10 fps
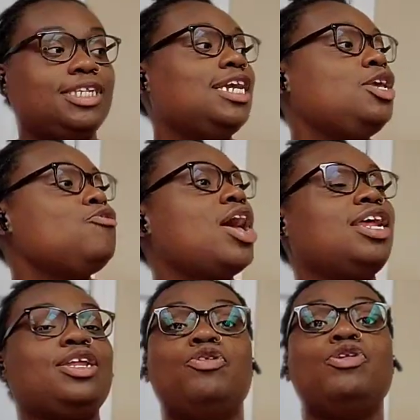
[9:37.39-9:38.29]
Then
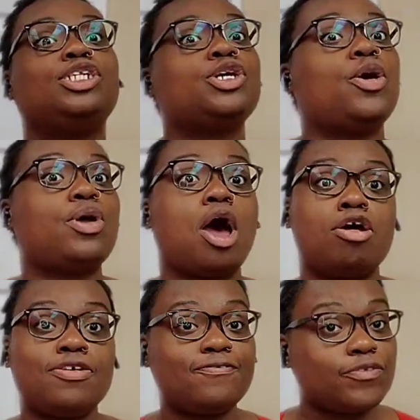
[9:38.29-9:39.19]
you done told
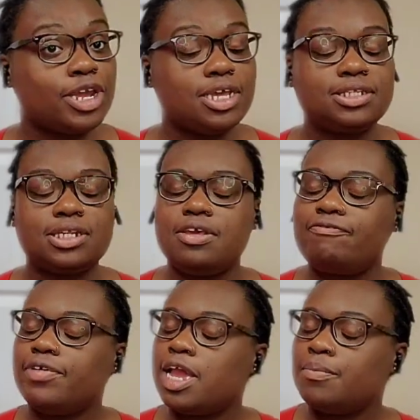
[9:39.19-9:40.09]
all your friends and your
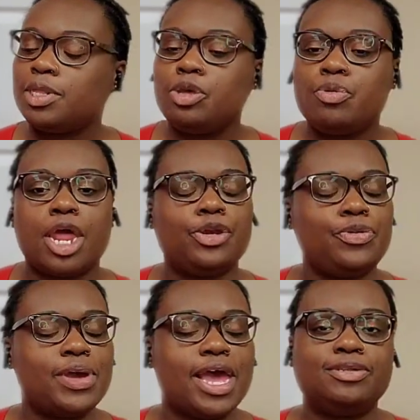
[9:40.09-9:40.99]
family you got a
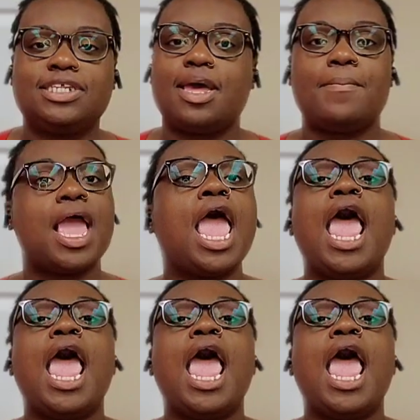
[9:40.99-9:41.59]
new house coming.